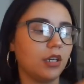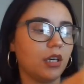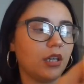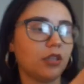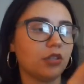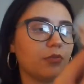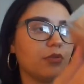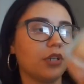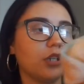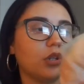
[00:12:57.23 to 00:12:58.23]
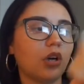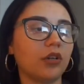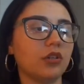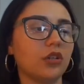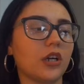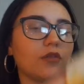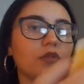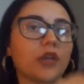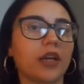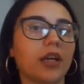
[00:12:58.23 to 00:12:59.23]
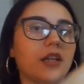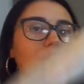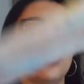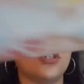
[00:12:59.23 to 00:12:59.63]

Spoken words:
And it's a pretty long scarf, so I kind of